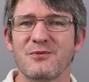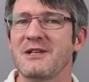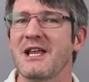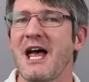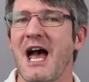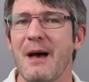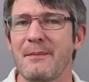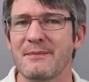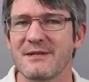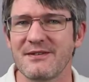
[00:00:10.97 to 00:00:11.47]

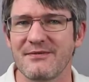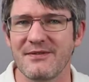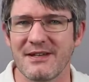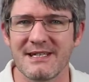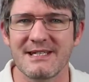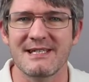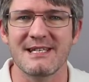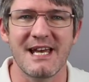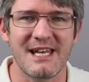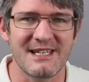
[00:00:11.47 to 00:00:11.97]
with
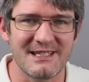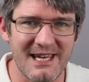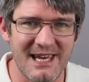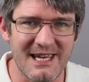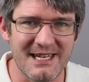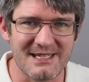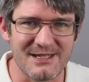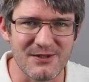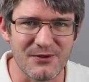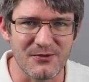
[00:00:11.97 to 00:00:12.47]
AppsEvents and
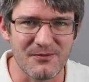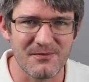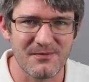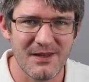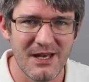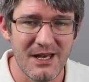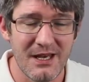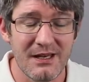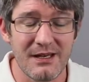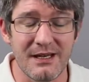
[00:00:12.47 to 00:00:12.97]
Acer.
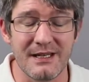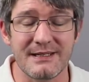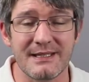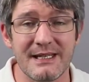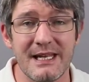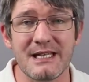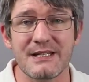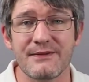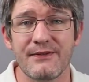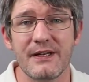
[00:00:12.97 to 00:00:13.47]
In
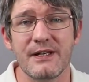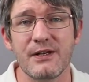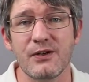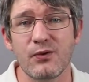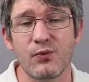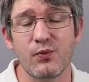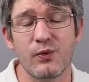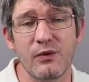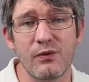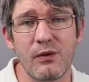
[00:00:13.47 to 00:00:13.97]
today's
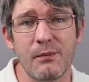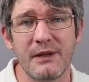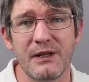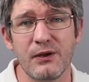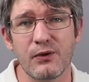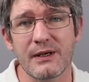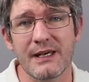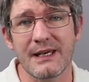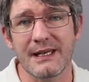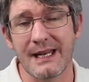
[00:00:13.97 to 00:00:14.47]
video, we will be
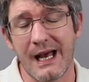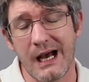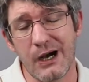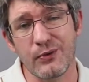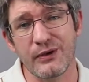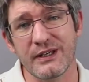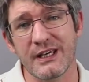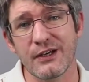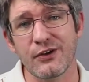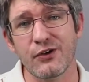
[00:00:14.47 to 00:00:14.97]
looking at
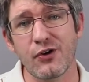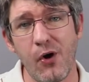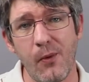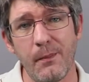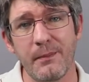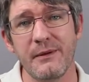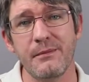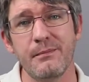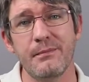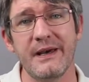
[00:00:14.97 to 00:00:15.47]
how you can
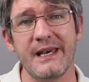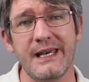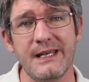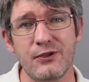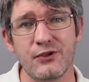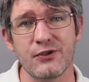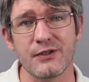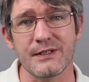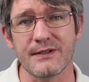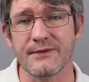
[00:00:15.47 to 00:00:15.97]
copy
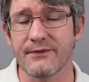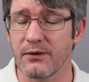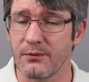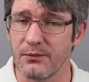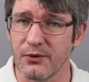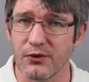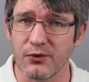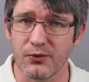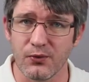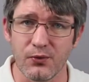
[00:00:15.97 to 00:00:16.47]
pages
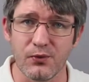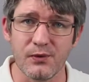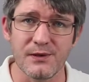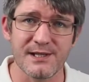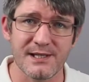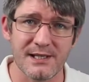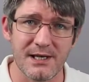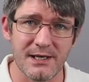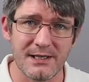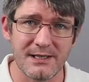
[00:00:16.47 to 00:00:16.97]
from your Google
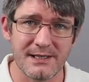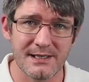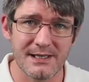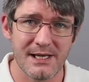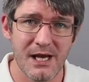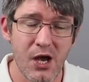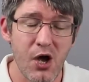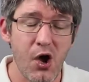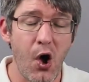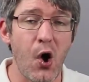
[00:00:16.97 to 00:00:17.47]
Sites
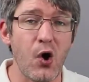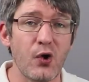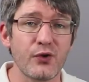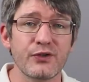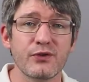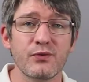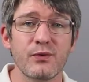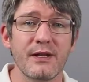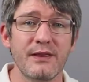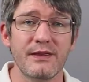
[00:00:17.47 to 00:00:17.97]

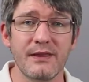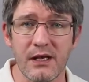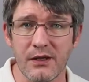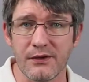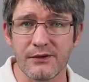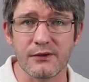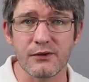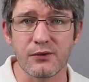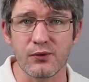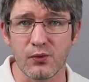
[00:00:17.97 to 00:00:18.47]
onto
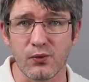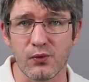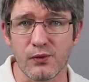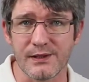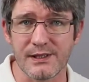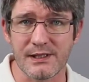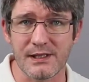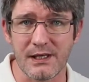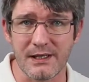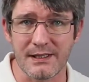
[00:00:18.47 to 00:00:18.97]
another Google
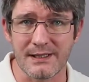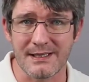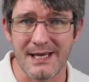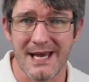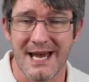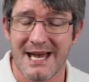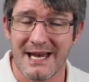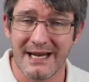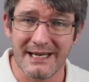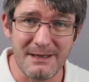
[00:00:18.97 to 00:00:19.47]
Sites,
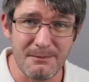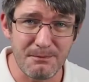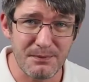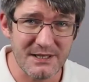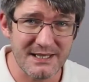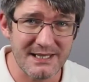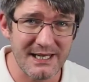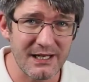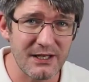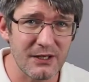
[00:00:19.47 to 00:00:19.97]
and in
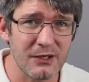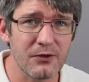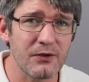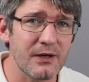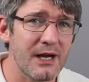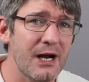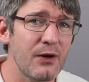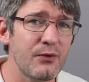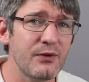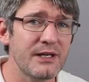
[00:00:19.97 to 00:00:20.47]
particular,
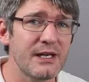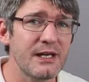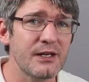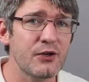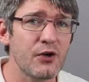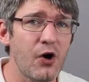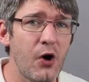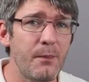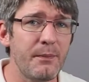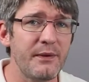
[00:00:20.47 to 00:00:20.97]
how you can
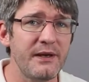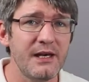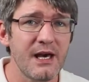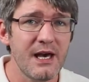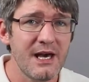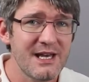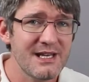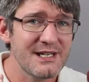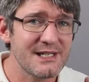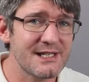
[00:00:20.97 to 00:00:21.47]
copy
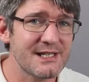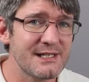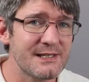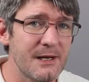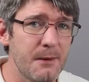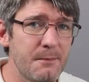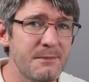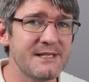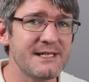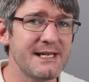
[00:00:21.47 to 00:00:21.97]

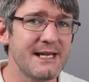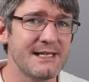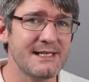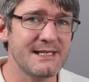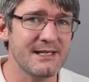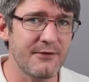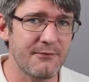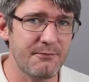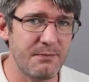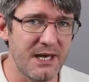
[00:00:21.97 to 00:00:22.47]

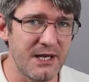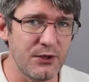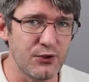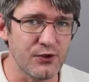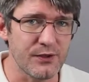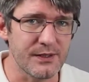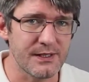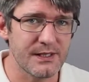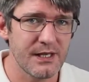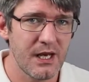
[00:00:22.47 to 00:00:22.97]
subsets of
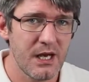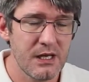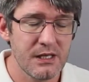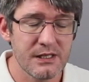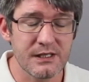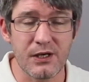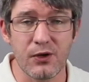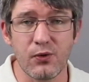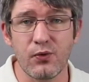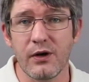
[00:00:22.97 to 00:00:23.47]
pages.
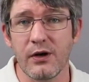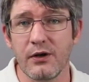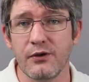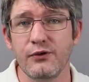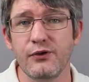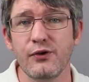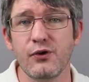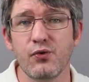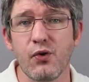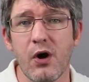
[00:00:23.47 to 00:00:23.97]
So a
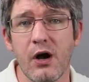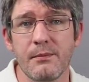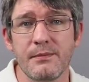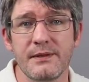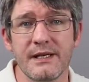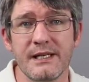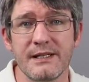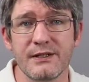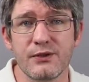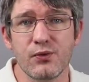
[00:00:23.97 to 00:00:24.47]
new
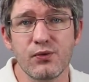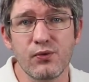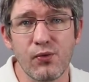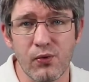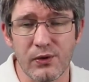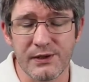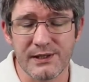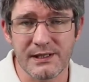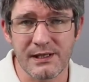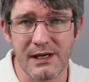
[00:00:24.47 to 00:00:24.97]
update to
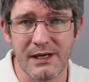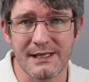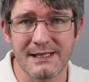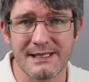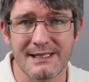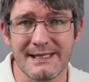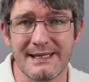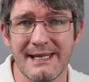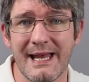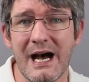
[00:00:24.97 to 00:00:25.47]
Google
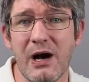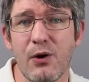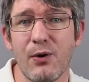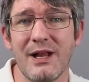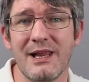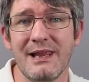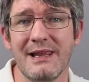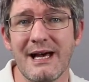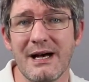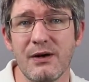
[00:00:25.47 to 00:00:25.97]
Sites now
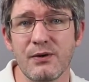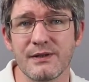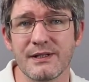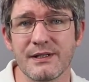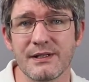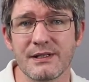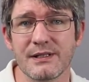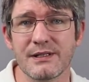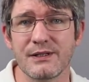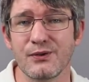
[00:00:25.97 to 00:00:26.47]
allows
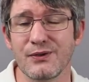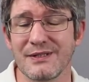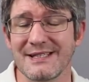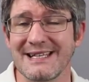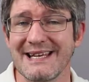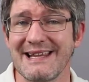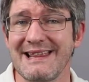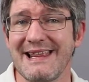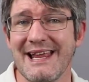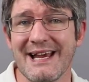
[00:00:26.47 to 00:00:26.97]
us to
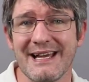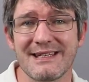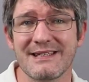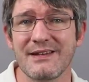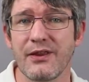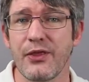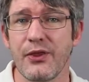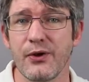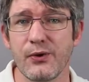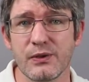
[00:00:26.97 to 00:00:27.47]

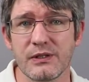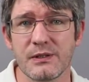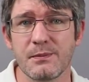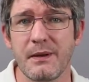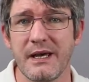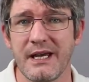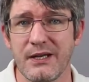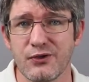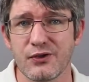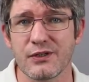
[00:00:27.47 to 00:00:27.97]
select those
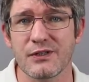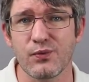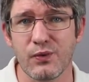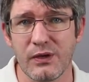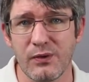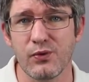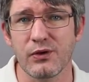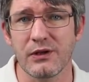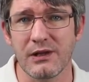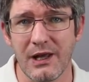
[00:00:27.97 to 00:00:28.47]
pages
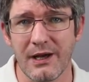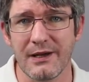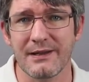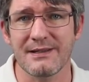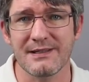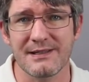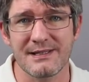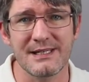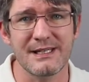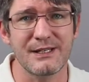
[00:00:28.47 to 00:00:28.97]
we would like
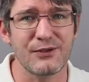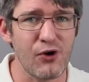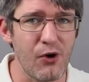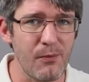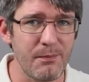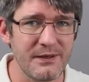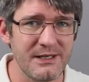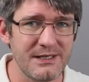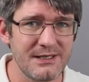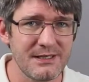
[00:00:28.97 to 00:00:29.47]
to see
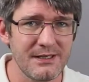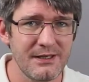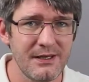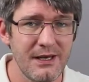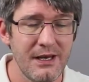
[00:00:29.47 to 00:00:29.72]
copied